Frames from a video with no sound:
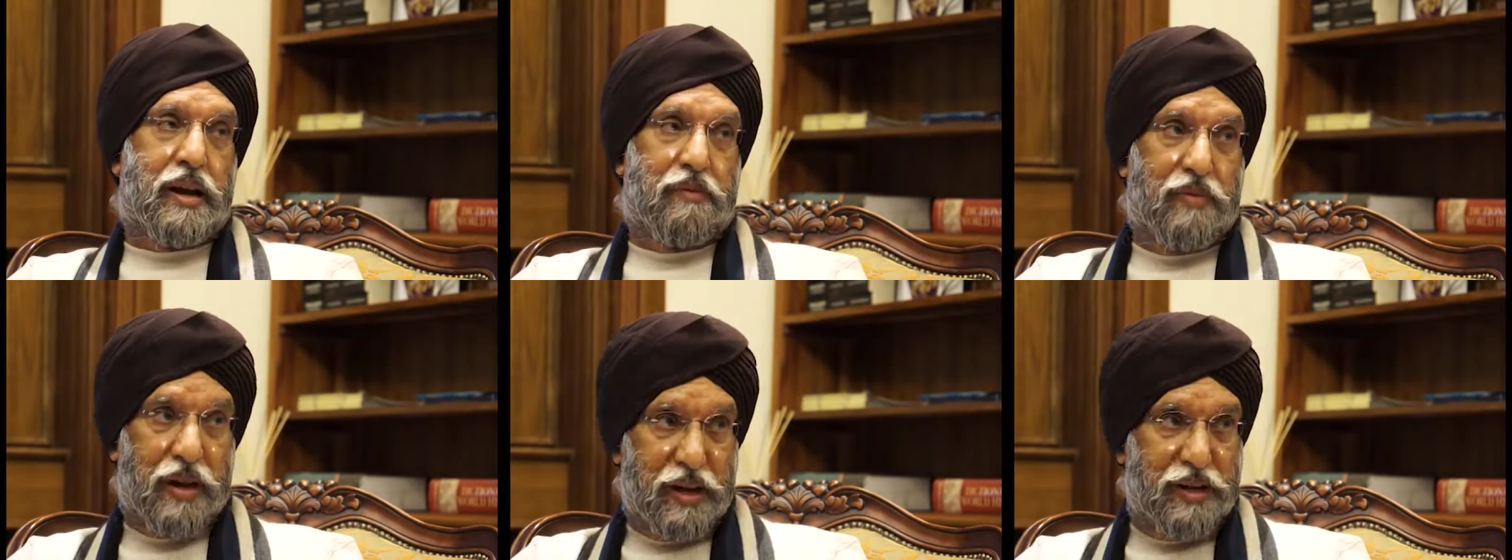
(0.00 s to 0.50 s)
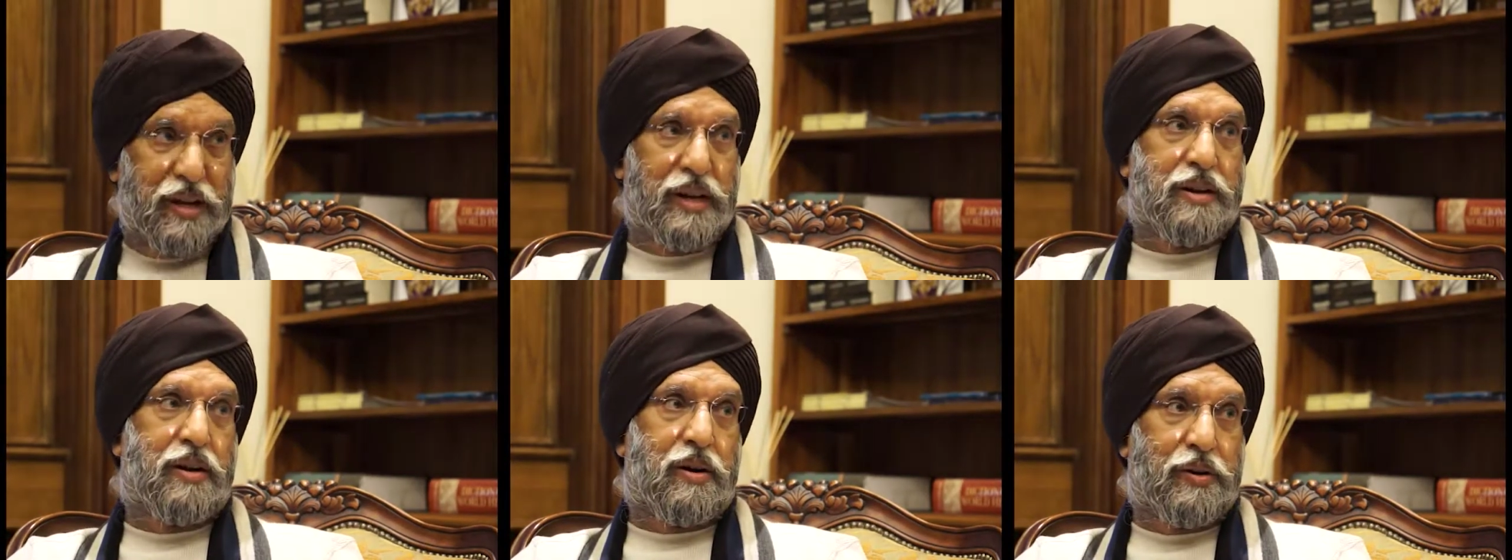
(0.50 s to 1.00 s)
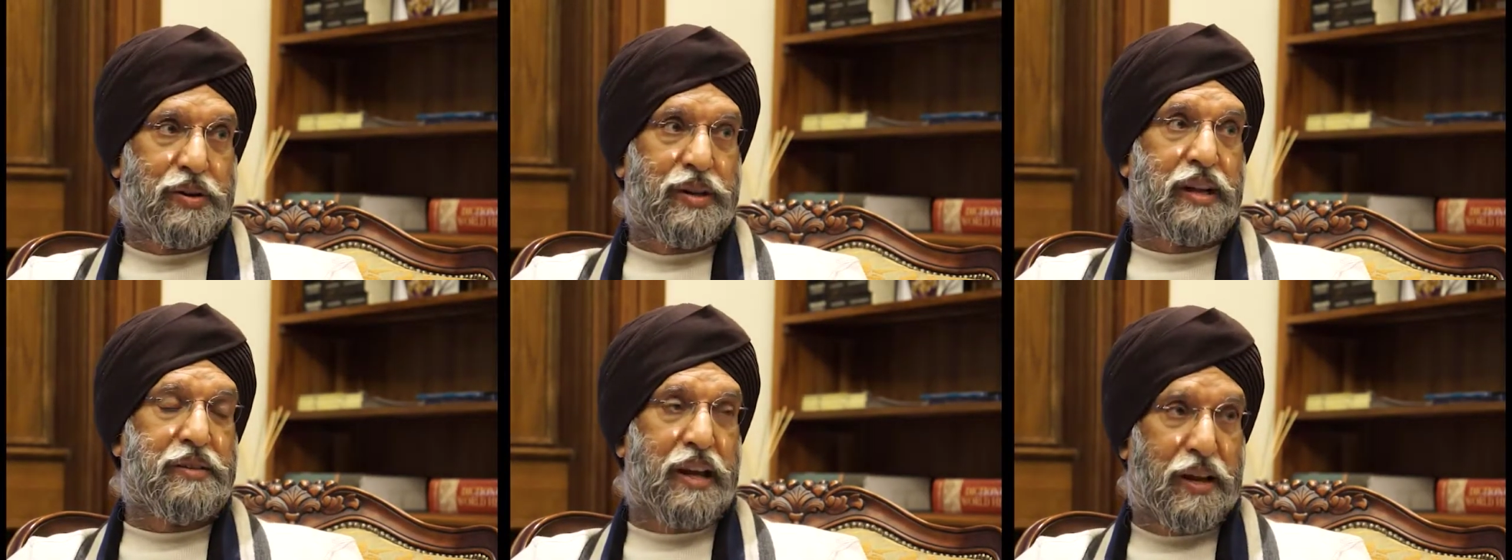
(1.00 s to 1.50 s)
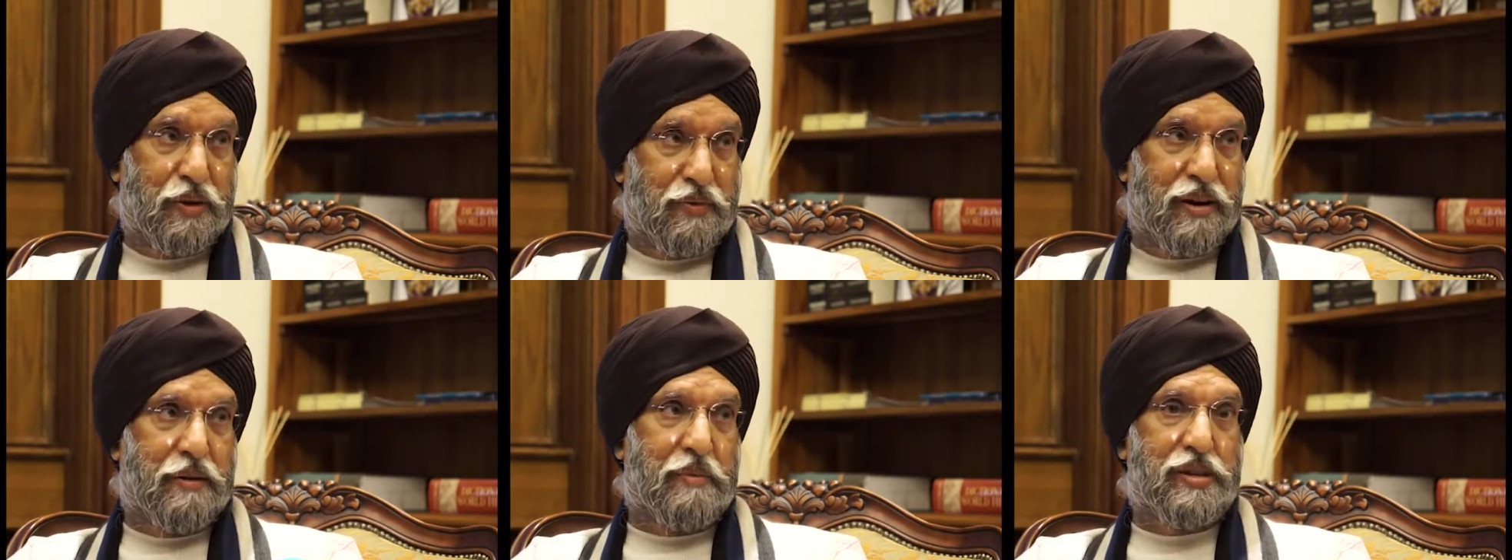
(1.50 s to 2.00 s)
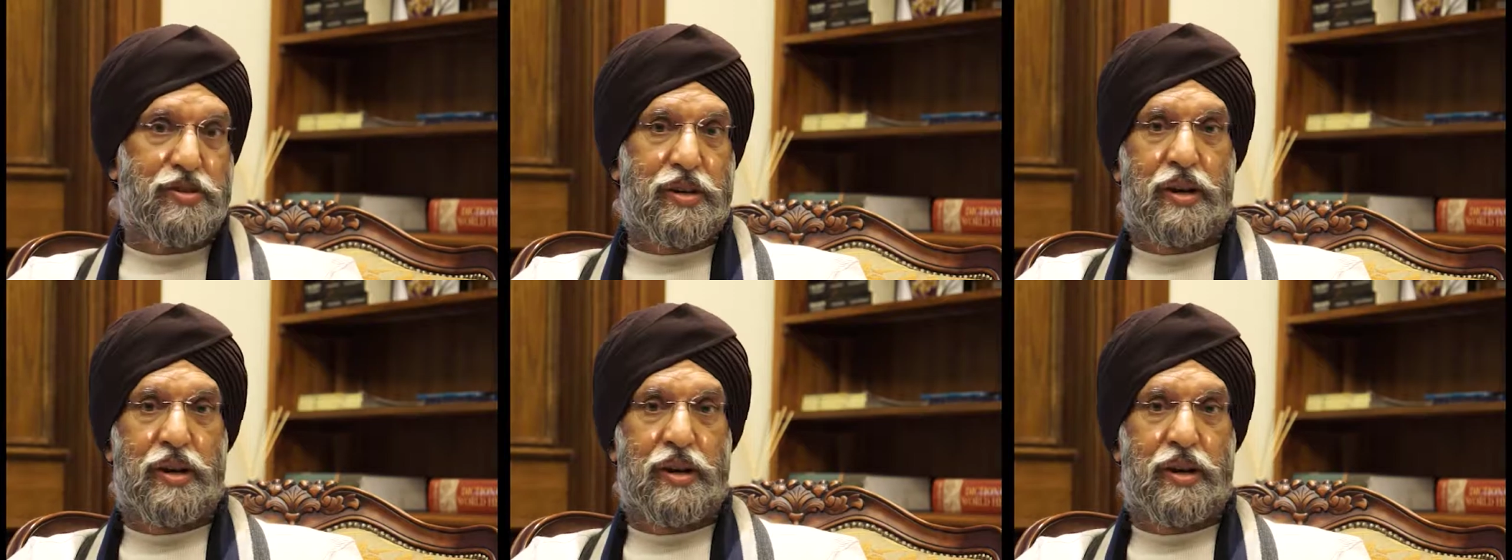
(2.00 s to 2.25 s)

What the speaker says: And we are indeed honored, and thank you very much.